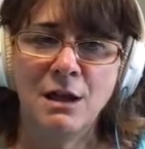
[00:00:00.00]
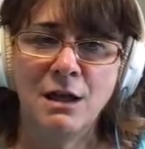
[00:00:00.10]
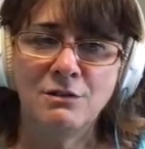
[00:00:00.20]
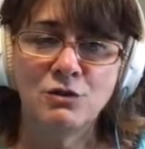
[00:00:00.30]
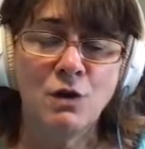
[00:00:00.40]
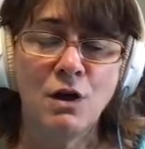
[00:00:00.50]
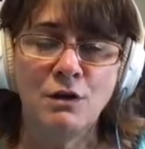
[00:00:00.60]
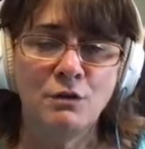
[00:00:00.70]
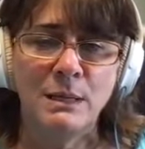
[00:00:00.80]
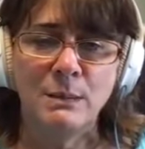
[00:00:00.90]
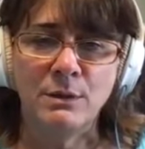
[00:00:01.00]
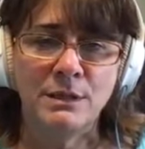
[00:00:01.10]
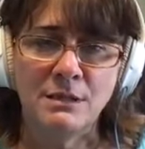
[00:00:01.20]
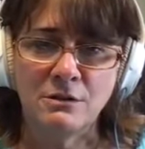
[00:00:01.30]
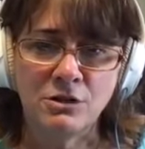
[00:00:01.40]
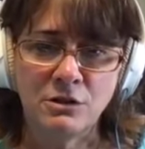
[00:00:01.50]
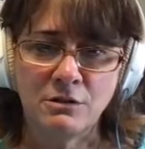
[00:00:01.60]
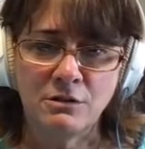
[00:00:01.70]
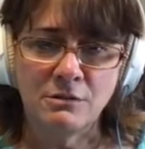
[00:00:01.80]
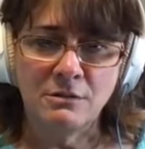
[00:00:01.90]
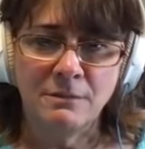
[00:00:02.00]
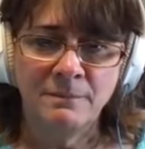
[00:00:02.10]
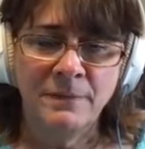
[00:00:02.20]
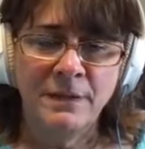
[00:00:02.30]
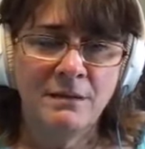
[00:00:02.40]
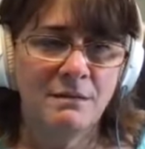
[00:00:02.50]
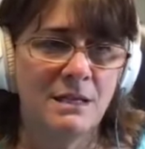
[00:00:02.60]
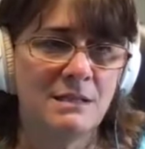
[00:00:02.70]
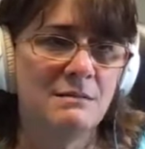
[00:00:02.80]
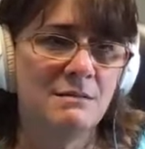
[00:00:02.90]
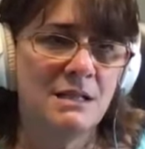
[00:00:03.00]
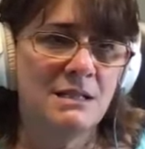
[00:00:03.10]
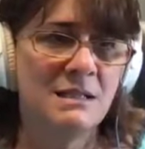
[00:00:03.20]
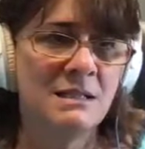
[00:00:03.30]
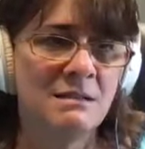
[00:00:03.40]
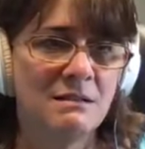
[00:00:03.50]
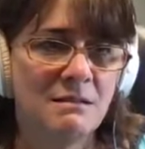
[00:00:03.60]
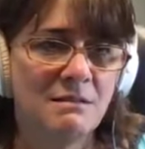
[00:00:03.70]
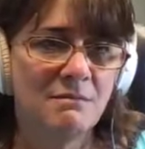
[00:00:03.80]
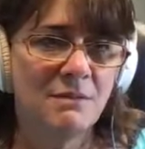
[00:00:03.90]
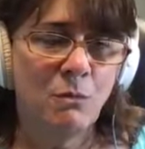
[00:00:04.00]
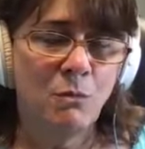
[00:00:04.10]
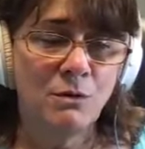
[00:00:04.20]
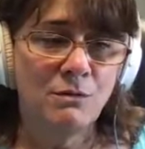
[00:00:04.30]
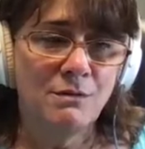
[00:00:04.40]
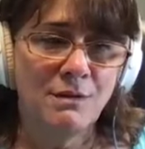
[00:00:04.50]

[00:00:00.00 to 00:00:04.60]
not draw other people into their circle they they didn't they weren't